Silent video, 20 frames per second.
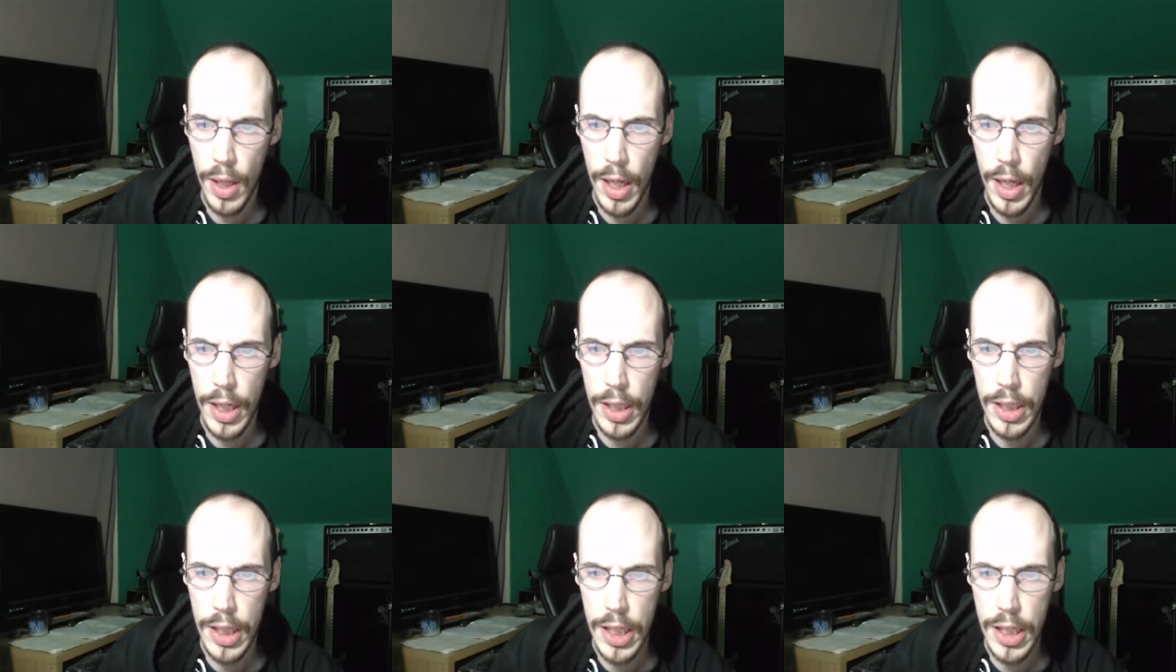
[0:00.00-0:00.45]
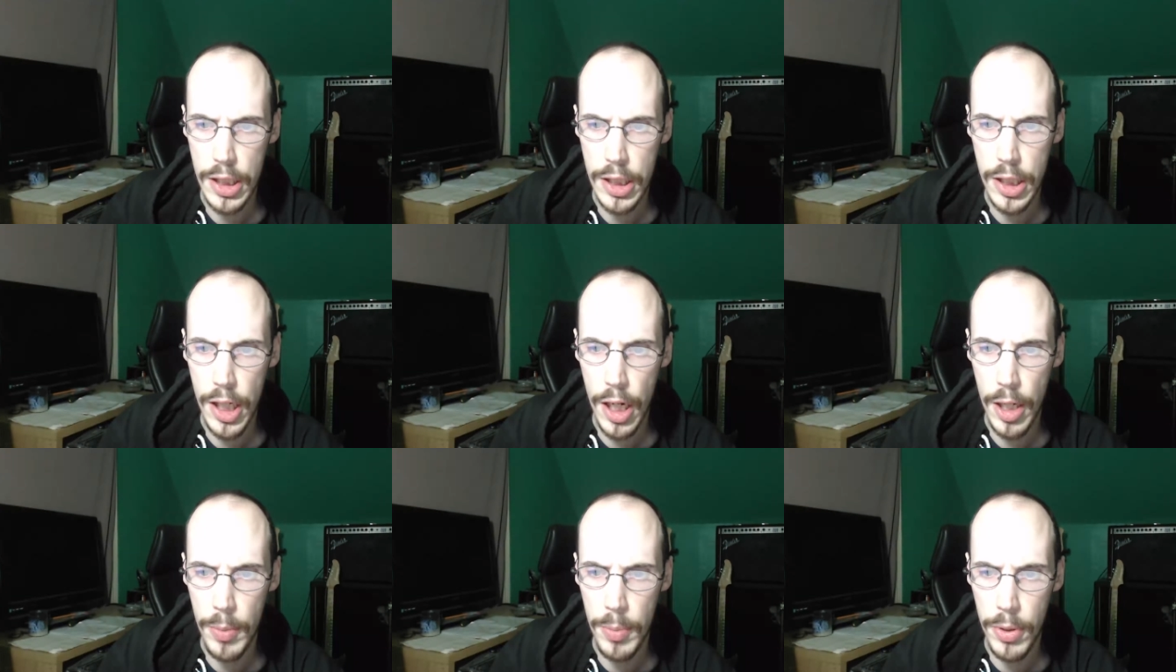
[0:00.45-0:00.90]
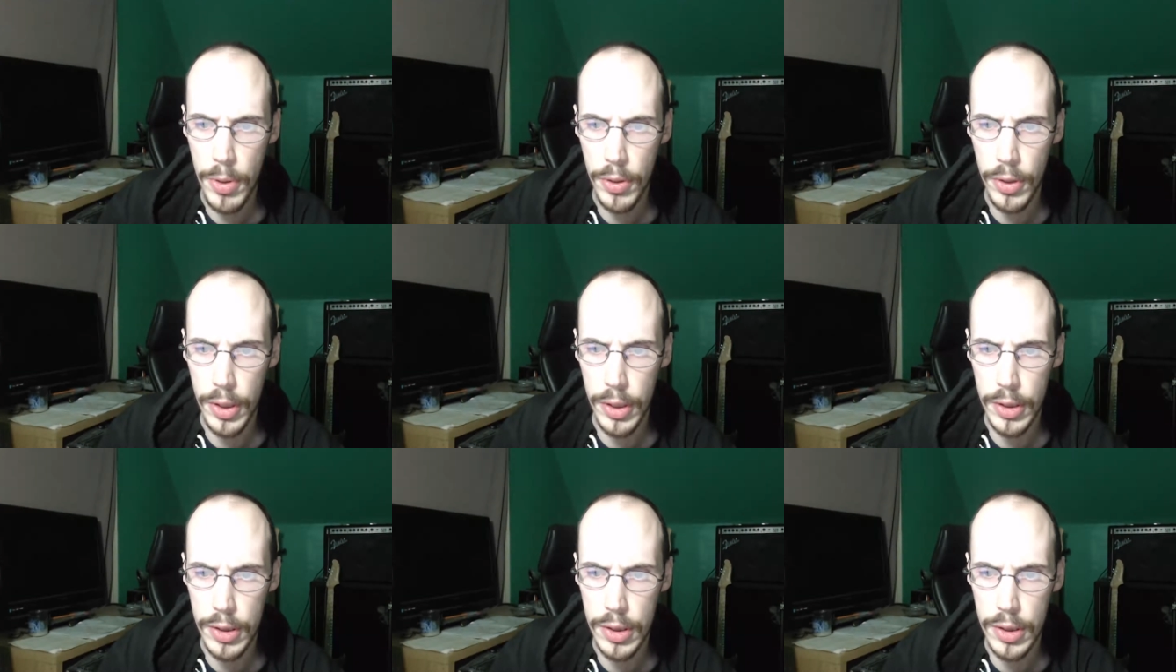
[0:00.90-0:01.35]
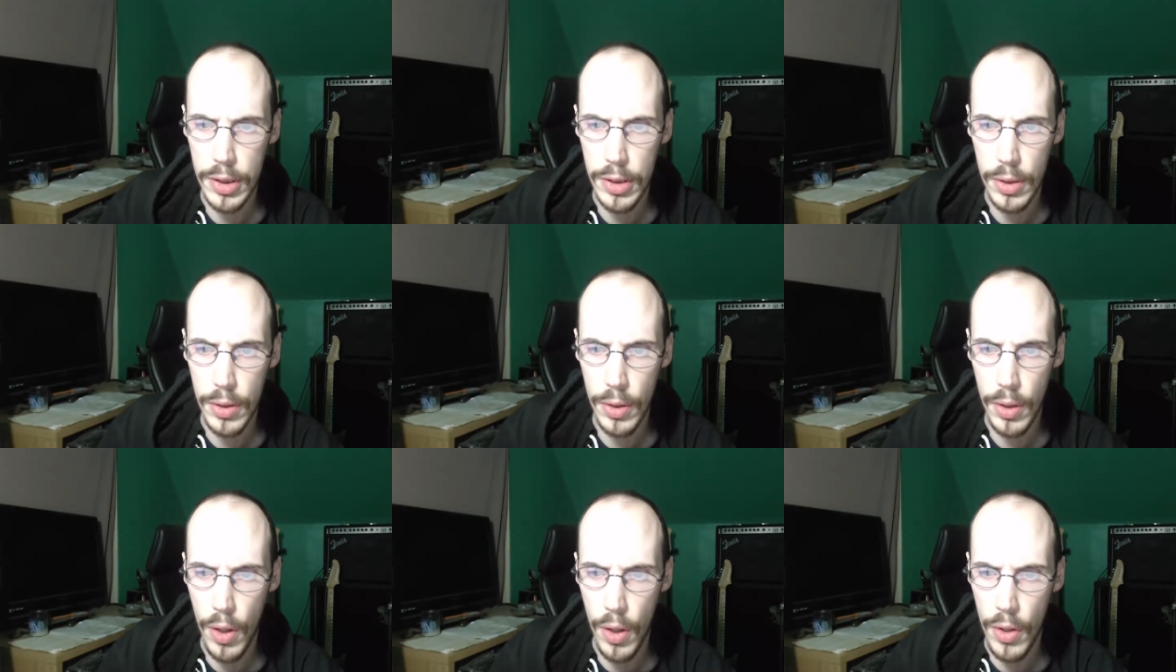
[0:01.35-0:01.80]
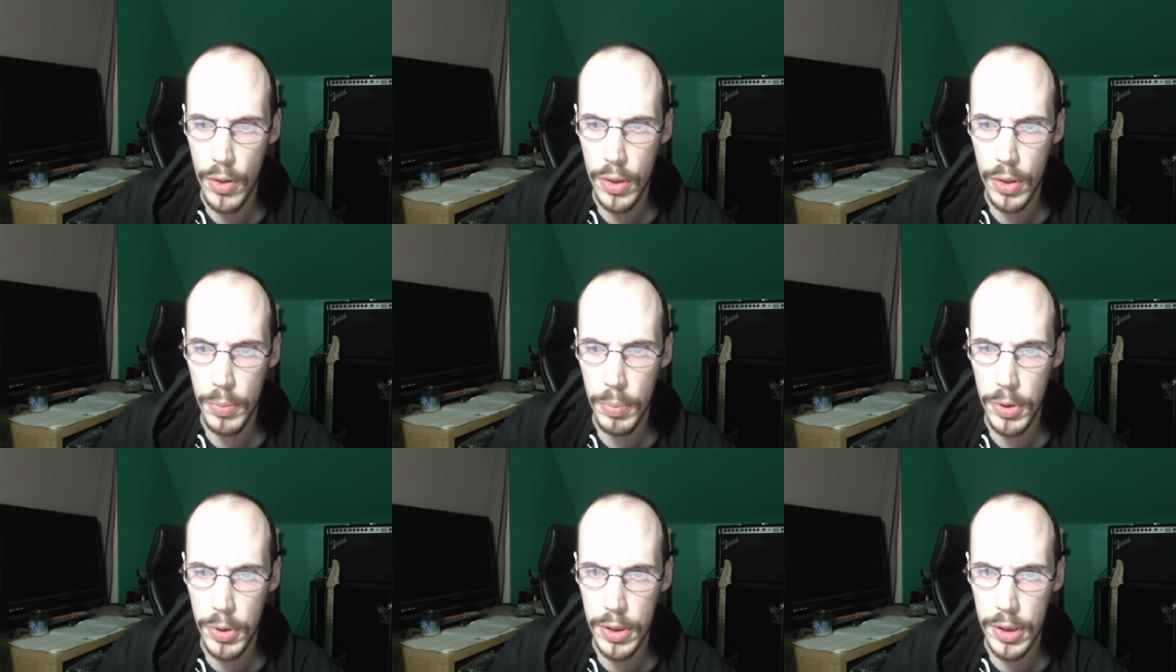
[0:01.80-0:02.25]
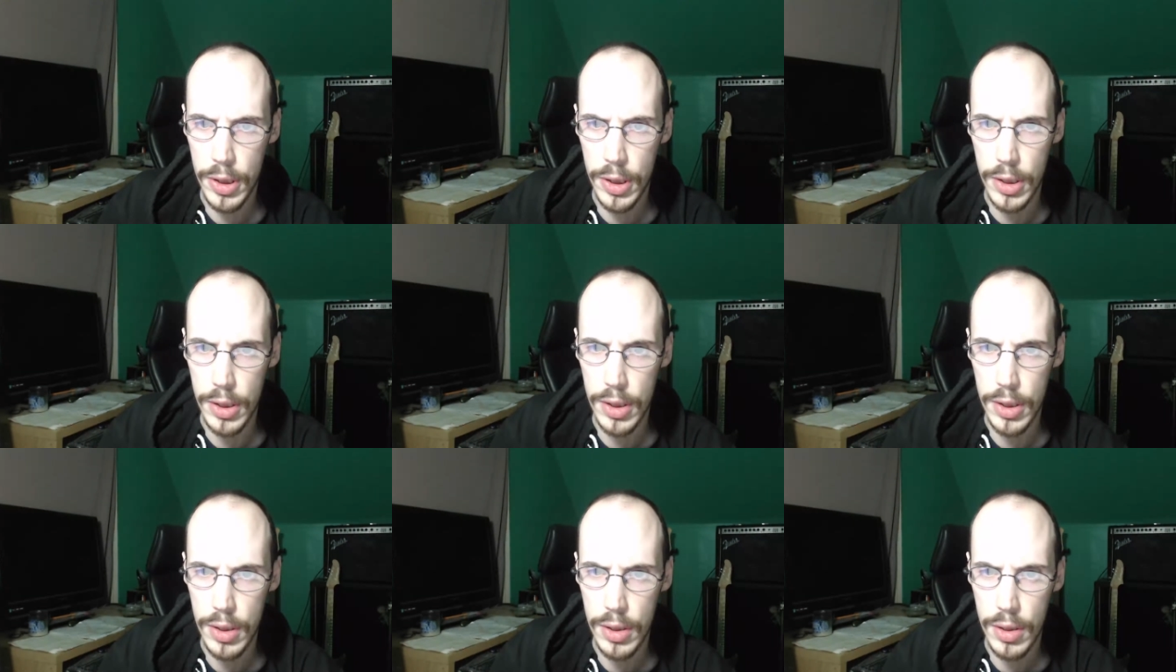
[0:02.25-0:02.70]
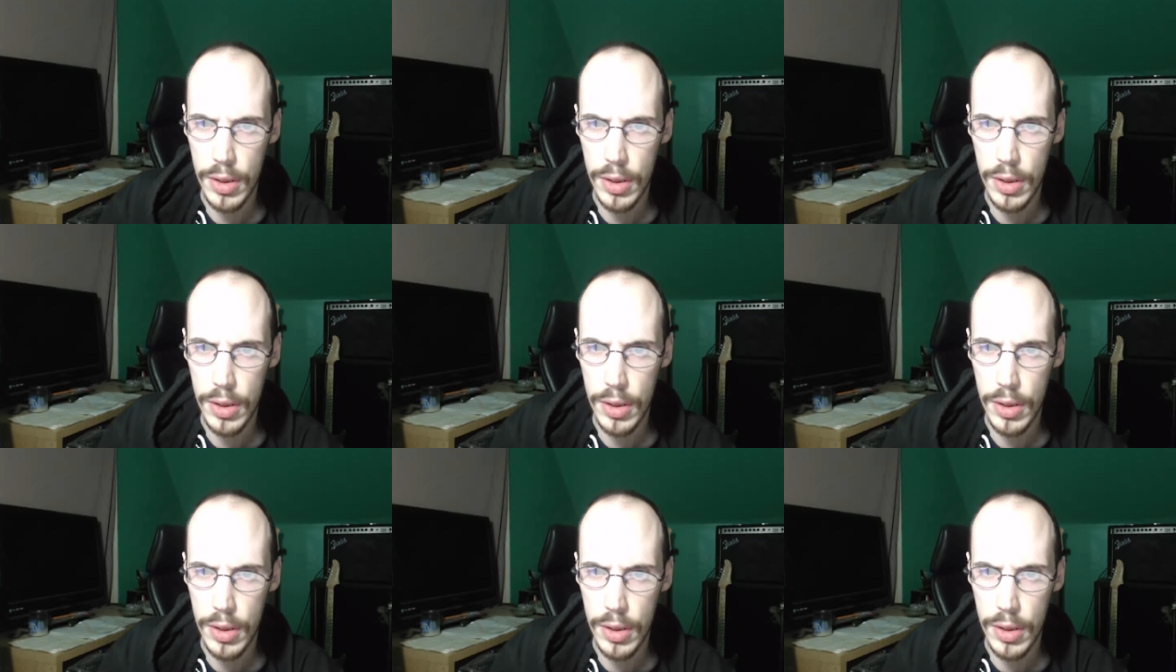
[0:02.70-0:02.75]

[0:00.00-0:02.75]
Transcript: and teach Nen abilities to all the princes.